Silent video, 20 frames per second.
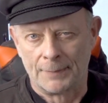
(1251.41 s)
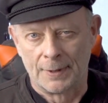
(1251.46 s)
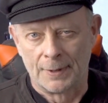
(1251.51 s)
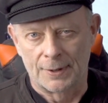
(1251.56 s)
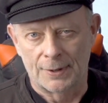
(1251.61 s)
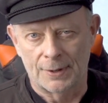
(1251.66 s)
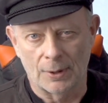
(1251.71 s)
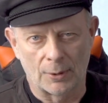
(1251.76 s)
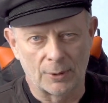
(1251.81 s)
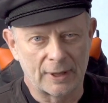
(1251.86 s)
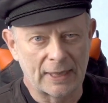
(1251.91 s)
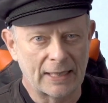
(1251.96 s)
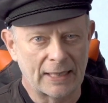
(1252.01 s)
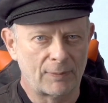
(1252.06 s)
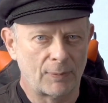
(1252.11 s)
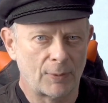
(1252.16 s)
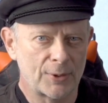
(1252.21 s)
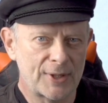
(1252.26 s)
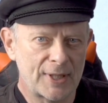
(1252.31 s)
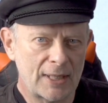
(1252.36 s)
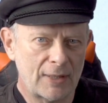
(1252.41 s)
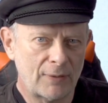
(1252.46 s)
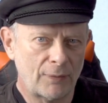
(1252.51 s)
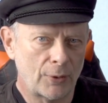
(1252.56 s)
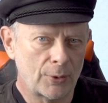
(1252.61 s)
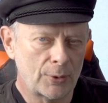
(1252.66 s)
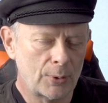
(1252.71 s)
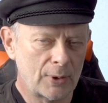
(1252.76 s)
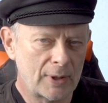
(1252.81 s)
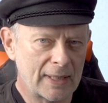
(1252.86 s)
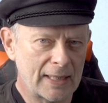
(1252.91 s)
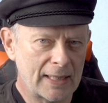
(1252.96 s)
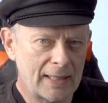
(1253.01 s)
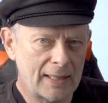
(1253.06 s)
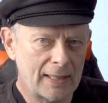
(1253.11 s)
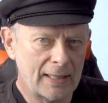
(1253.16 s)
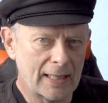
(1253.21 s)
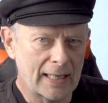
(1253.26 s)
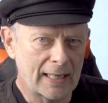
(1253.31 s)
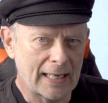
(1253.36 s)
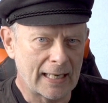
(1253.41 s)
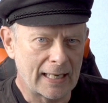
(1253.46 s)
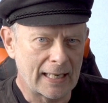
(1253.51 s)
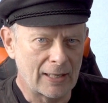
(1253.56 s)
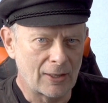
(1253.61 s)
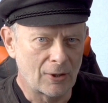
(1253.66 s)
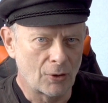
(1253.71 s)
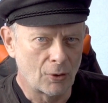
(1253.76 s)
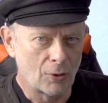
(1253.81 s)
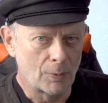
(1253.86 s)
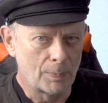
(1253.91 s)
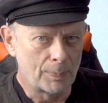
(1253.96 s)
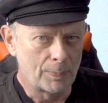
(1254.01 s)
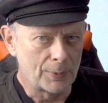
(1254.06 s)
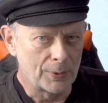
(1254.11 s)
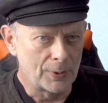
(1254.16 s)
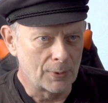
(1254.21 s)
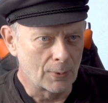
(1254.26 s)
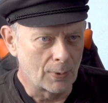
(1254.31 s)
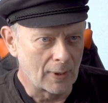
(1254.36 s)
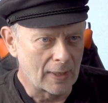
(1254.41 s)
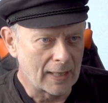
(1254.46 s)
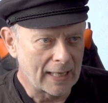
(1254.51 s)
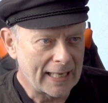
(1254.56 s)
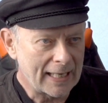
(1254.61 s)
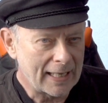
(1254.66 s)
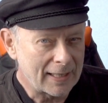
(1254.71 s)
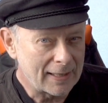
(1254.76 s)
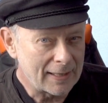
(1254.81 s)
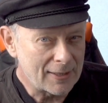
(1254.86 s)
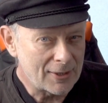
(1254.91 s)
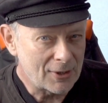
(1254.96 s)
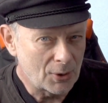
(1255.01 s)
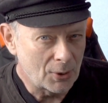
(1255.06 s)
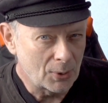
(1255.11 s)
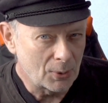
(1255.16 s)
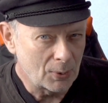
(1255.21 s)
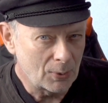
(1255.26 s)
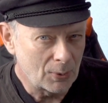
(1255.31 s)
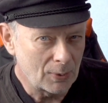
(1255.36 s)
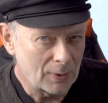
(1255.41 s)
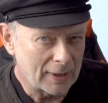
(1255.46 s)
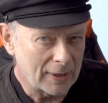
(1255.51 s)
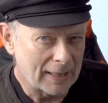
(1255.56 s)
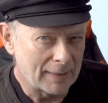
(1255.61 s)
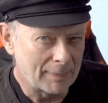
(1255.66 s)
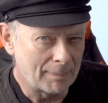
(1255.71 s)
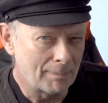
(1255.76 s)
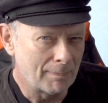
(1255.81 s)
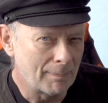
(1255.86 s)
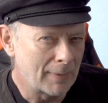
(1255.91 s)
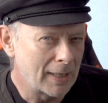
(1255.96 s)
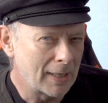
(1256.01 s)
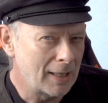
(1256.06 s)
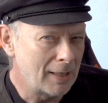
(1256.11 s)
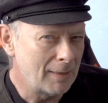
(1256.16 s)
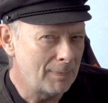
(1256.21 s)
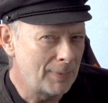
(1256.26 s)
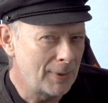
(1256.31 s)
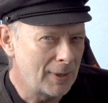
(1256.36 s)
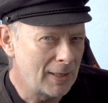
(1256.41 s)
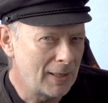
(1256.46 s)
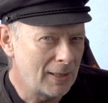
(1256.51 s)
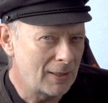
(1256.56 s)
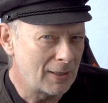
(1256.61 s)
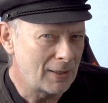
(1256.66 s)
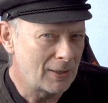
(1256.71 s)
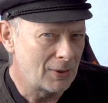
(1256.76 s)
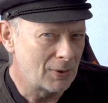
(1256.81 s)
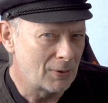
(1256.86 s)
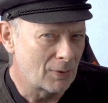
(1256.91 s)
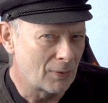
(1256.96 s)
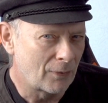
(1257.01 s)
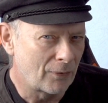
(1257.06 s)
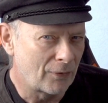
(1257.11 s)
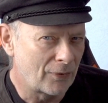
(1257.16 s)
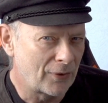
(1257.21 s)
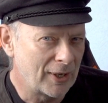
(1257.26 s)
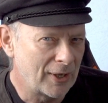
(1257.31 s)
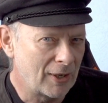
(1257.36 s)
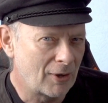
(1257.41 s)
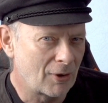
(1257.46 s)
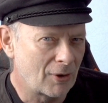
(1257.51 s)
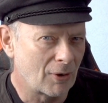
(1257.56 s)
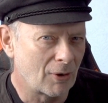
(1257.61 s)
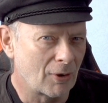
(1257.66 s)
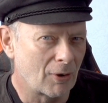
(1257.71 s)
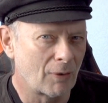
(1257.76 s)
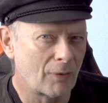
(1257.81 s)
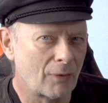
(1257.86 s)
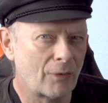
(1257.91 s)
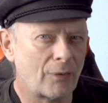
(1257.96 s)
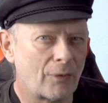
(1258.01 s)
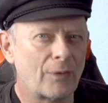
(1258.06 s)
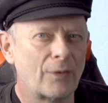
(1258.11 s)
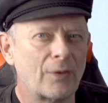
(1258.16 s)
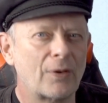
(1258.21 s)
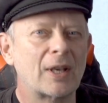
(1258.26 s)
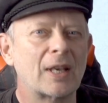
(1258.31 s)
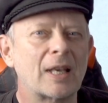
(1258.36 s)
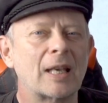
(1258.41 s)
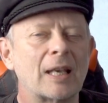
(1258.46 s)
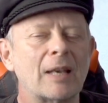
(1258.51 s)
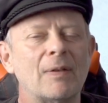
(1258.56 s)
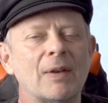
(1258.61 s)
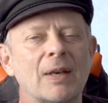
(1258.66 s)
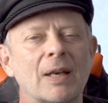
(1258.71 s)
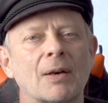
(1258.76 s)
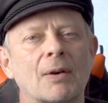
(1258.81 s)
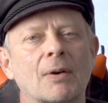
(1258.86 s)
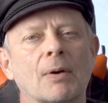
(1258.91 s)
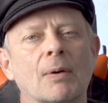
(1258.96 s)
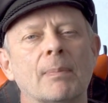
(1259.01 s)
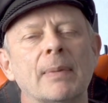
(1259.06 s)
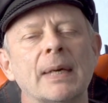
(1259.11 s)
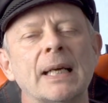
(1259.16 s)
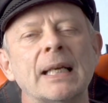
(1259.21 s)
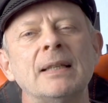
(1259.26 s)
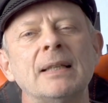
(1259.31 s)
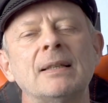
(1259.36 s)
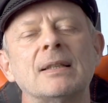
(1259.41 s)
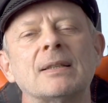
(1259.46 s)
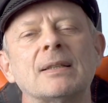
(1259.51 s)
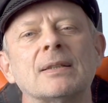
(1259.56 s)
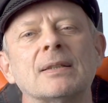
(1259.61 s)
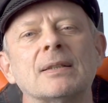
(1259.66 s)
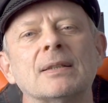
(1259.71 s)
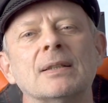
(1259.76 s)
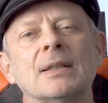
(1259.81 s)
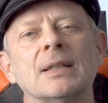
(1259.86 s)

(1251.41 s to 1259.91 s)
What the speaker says: So that was it for today. I hope you like this tool, and maybe you think of giving a comment.